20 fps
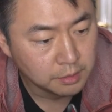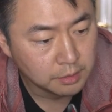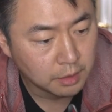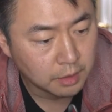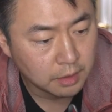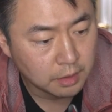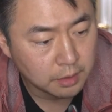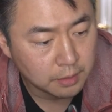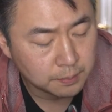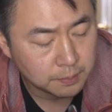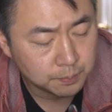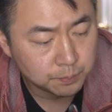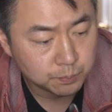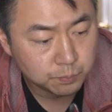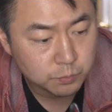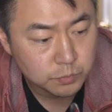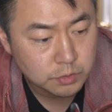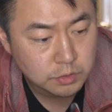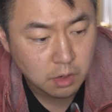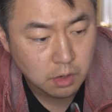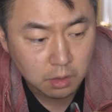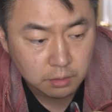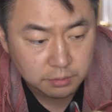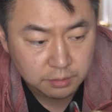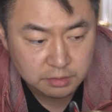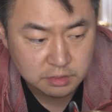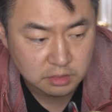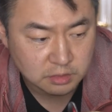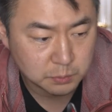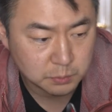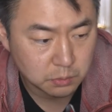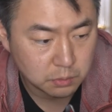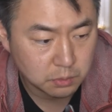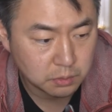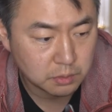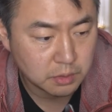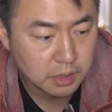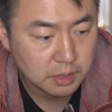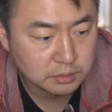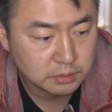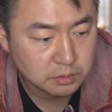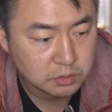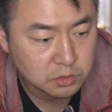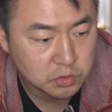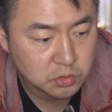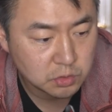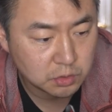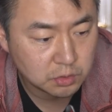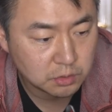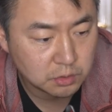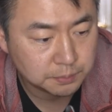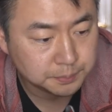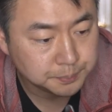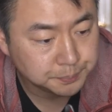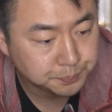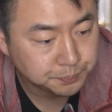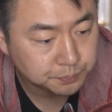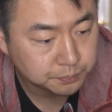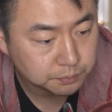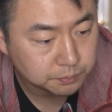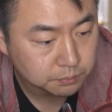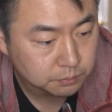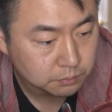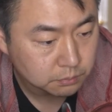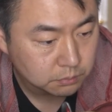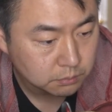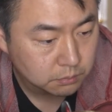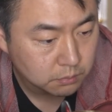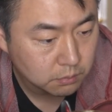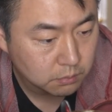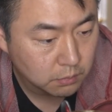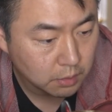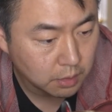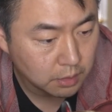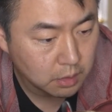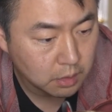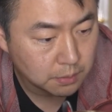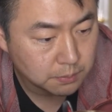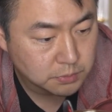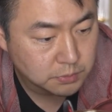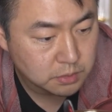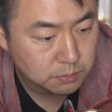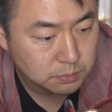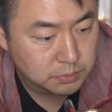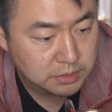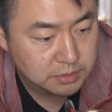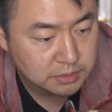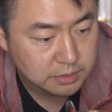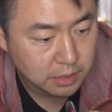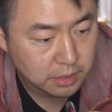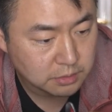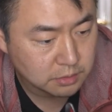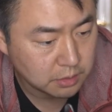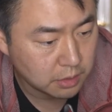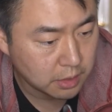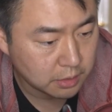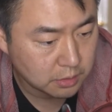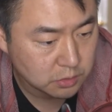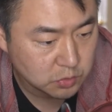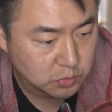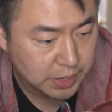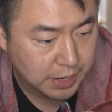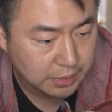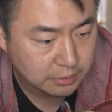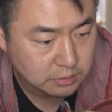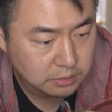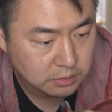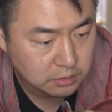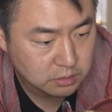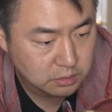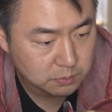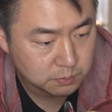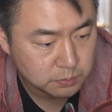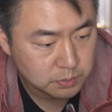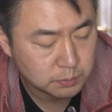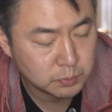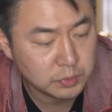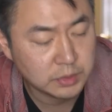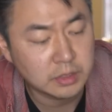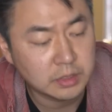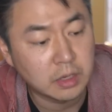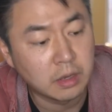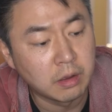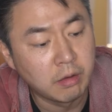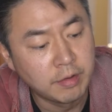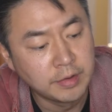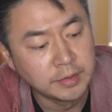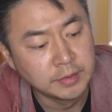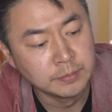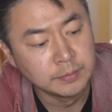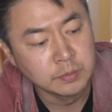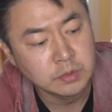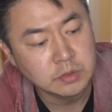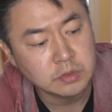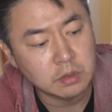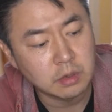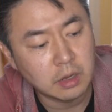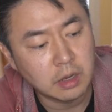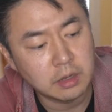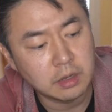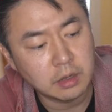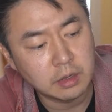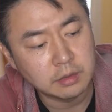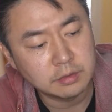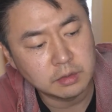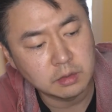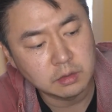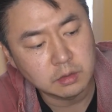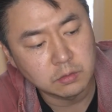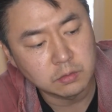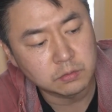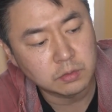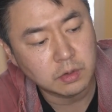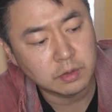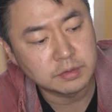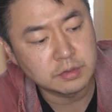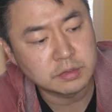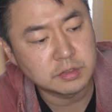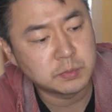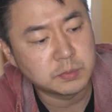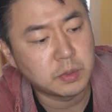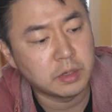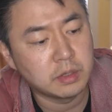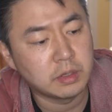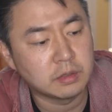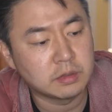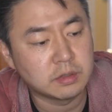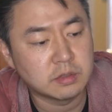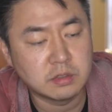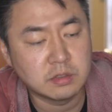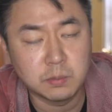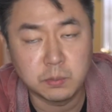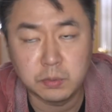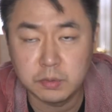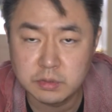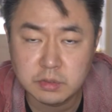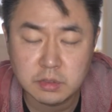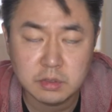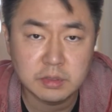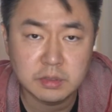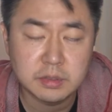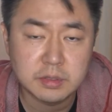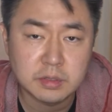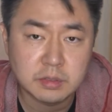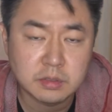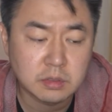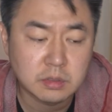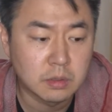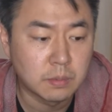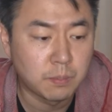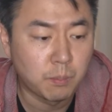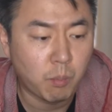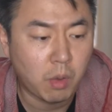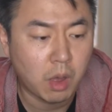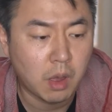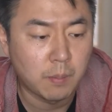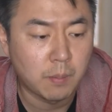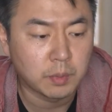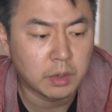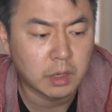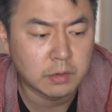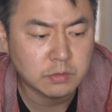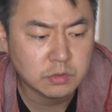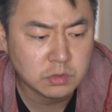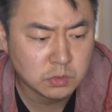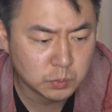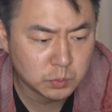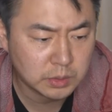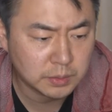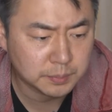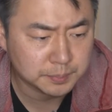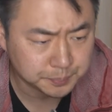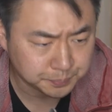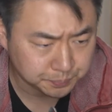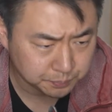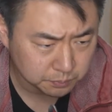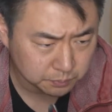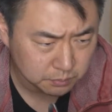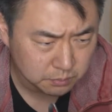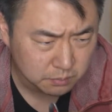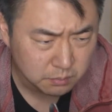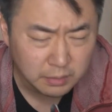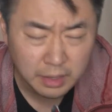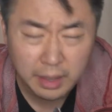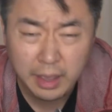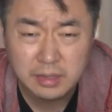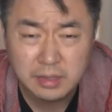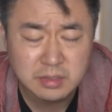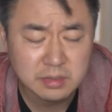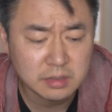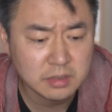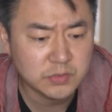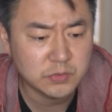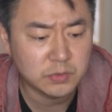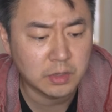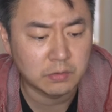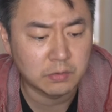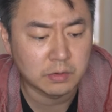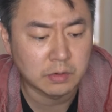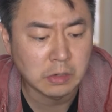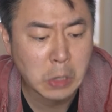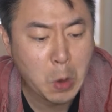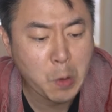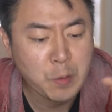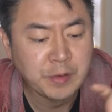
Um, it's garlic, sesame oil, onion, sugar, um, some yeast extract, some paprika. So I, I, think overall, this is probably like the simplest, cleanest, um, kind of sweet. Adds a nice flavor.